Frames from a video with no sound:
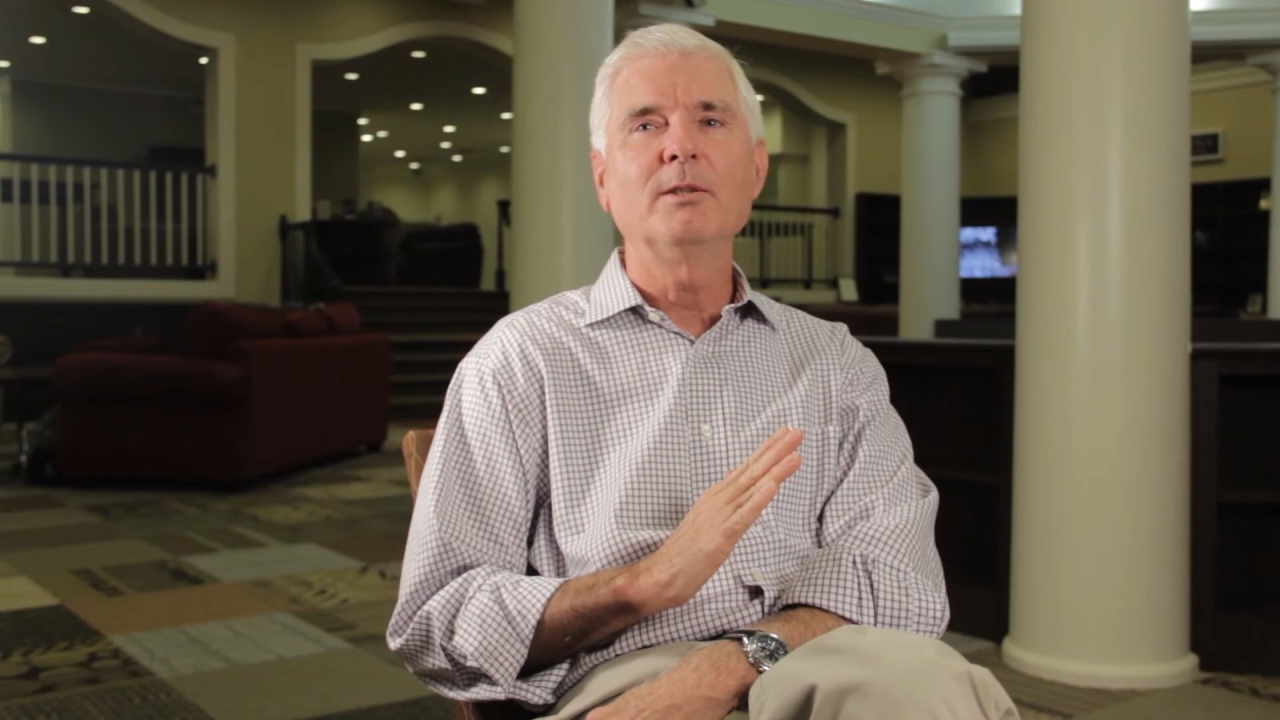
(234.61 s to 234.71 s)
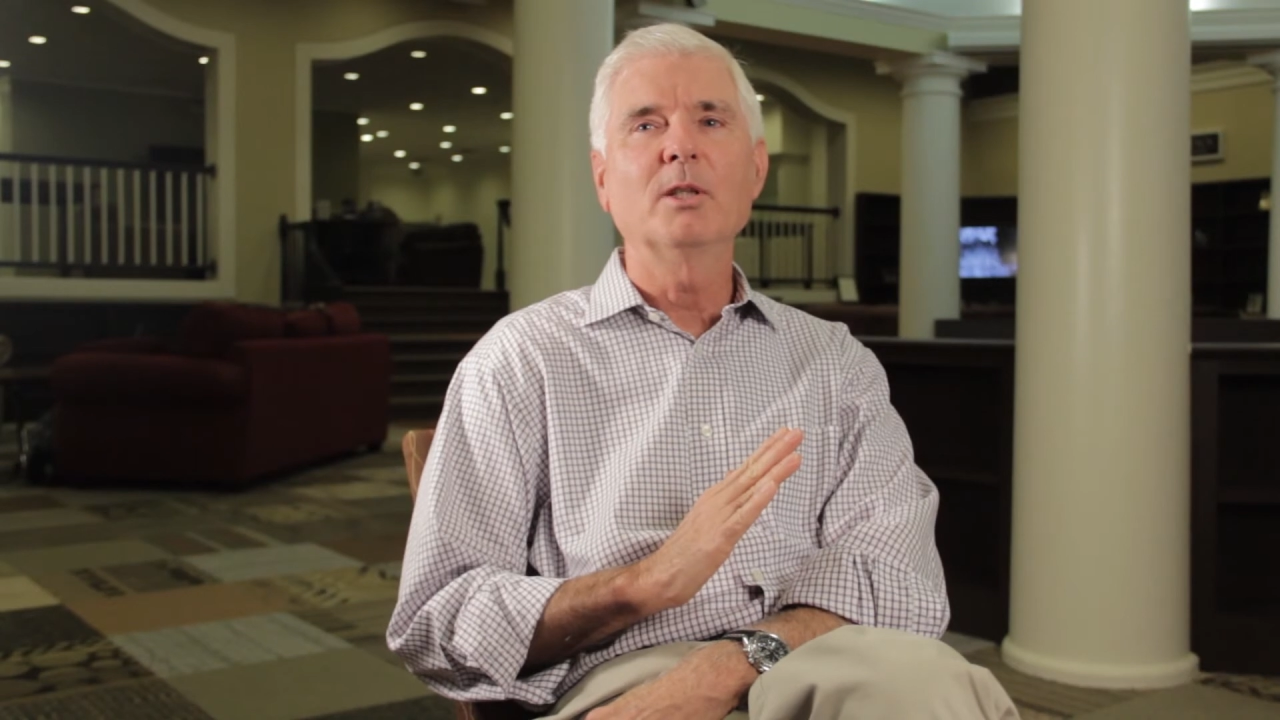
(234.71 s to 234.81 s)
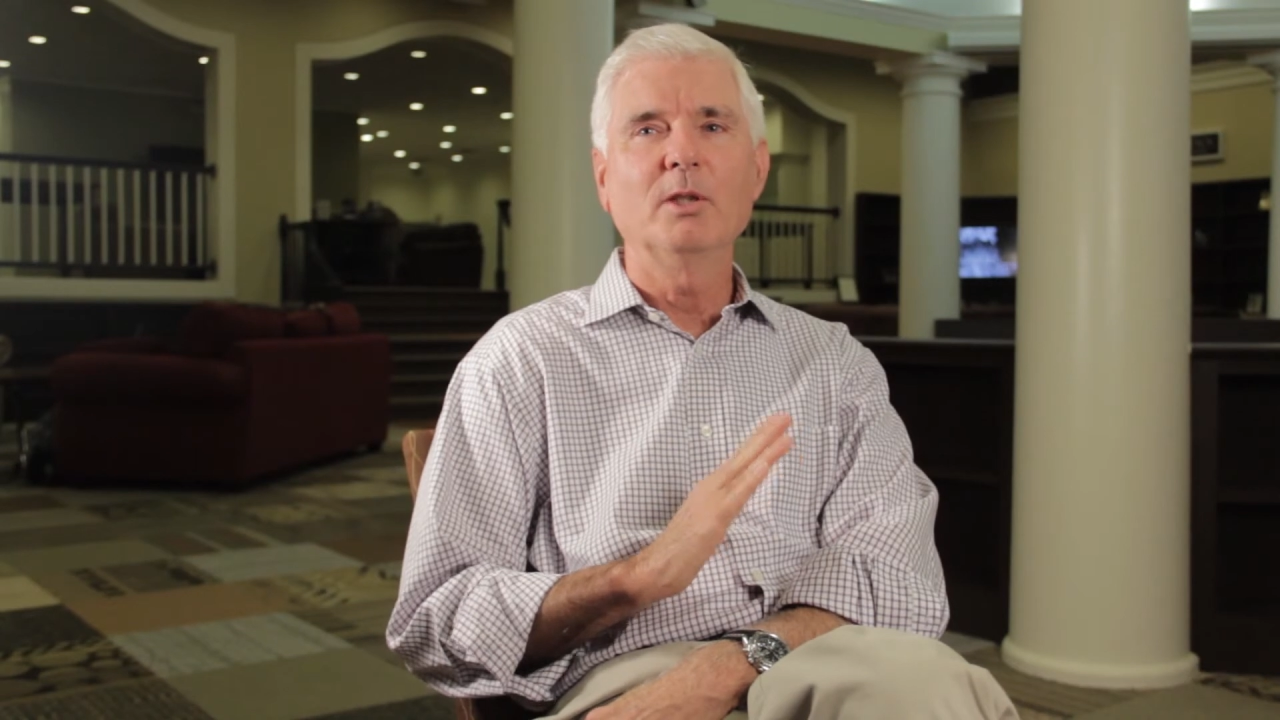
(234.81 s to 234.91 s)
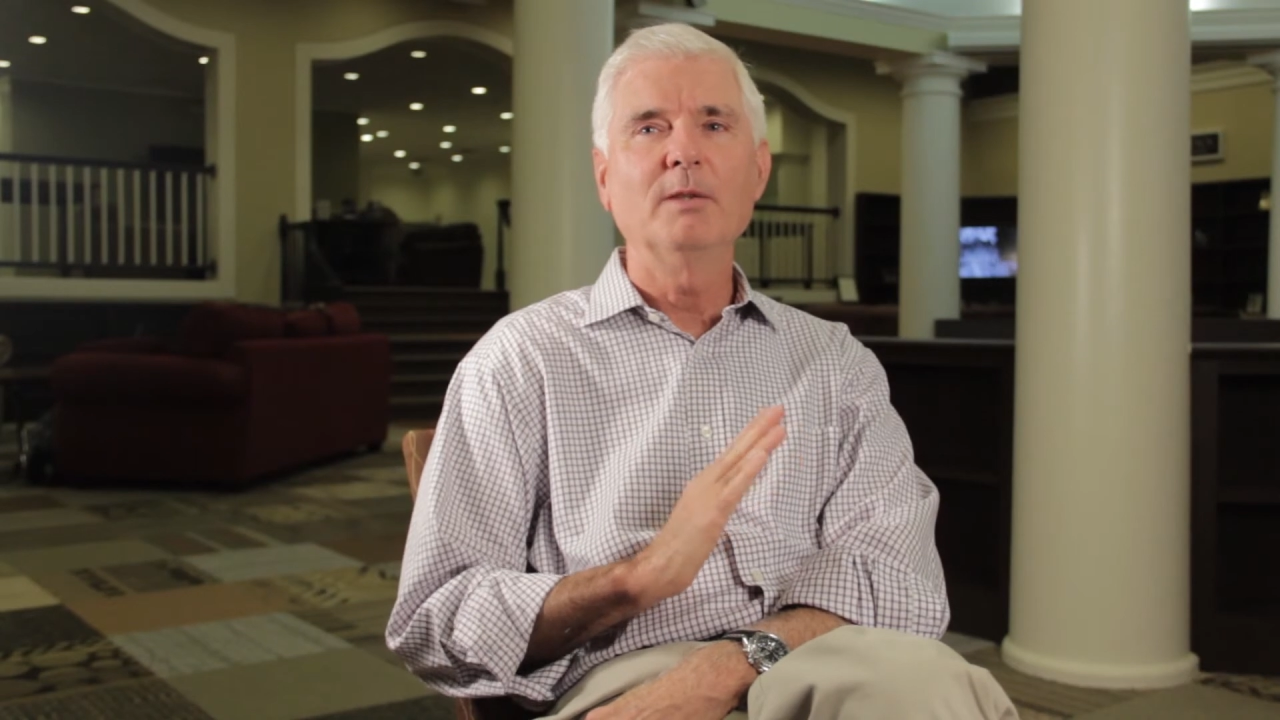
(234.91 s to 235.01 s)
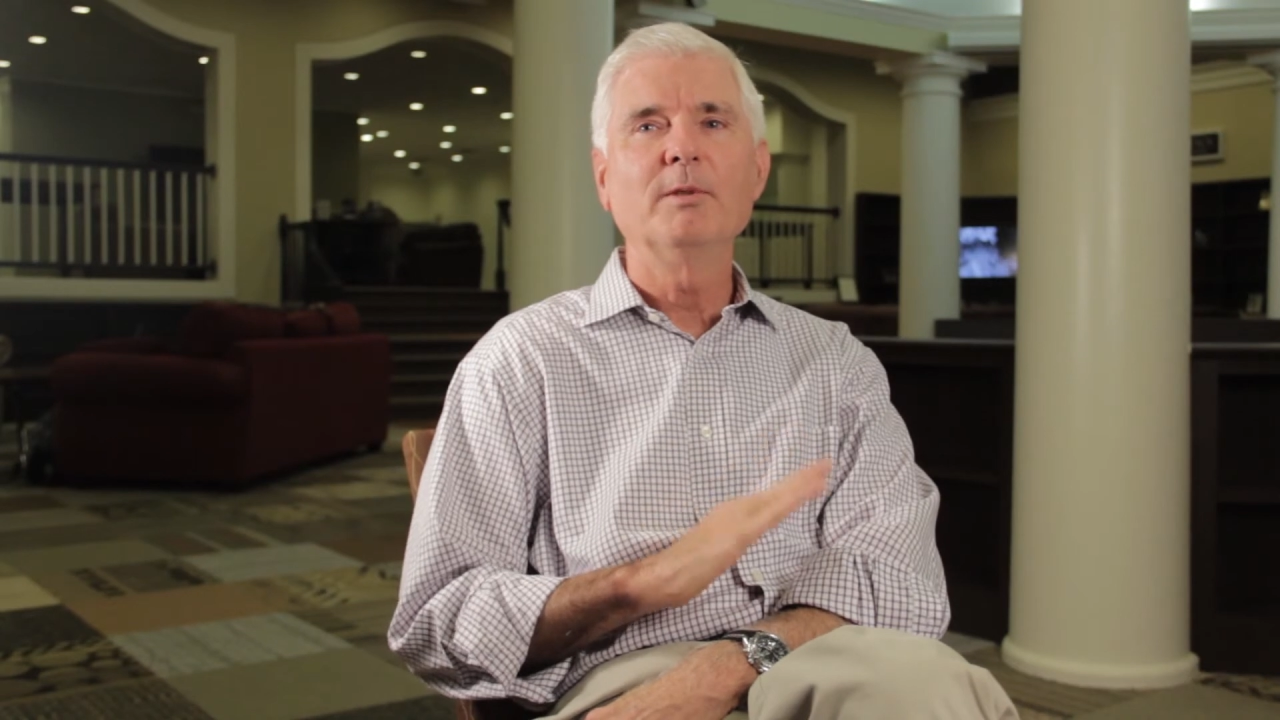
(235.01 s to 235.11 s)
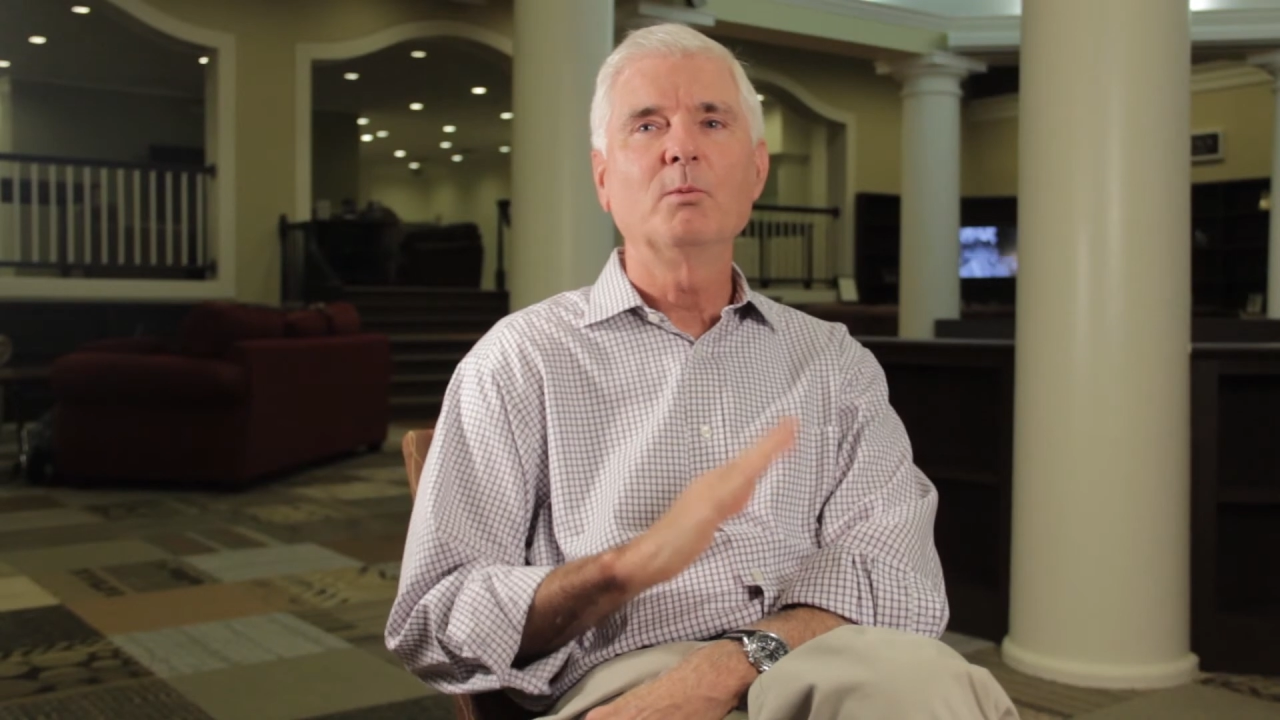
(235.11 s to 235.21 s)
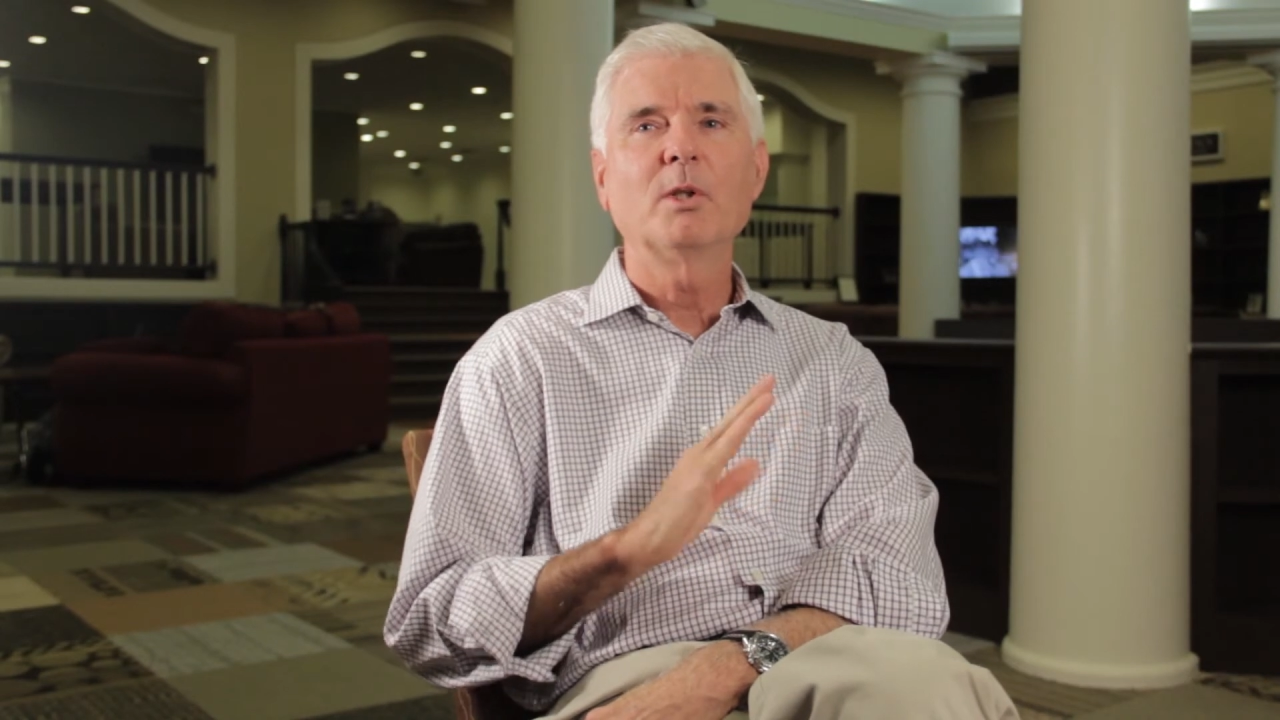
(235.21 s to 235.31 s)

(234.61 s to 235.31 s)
living